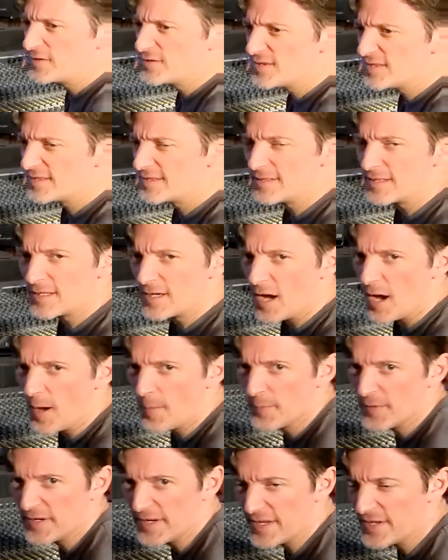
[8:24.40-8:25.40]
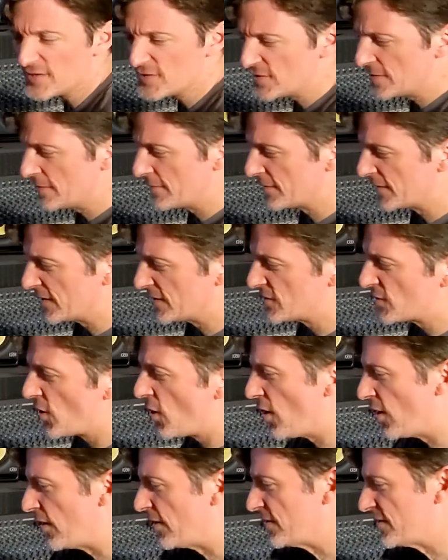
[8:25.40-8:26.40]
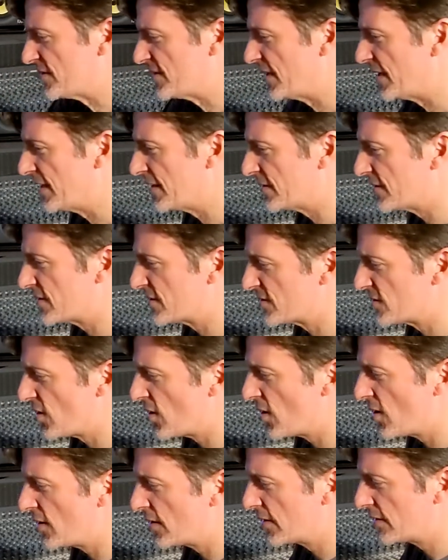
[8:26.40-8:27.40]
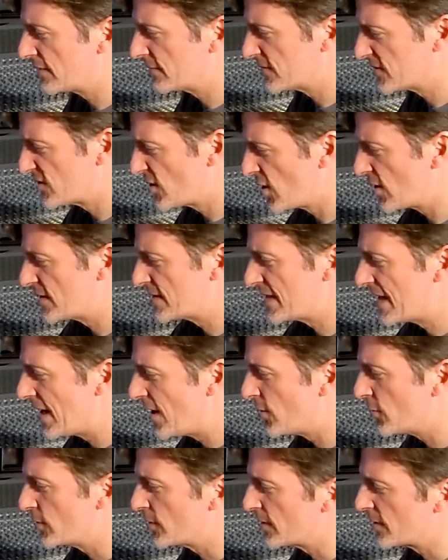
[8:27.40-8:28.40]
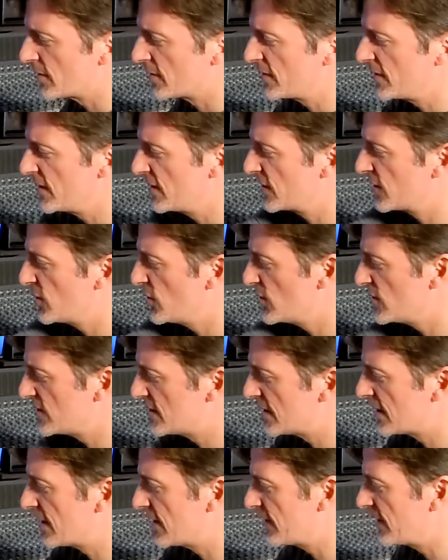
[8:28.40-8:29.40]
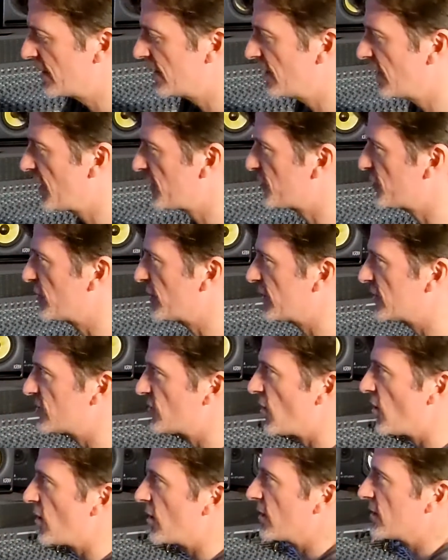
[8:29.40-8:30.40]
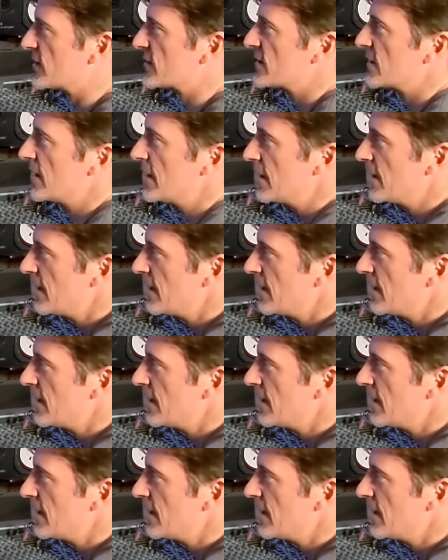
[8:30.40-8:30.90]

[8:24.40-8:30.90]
just the combination of guitars that the song starts out with, the acoustic and the electric guitars.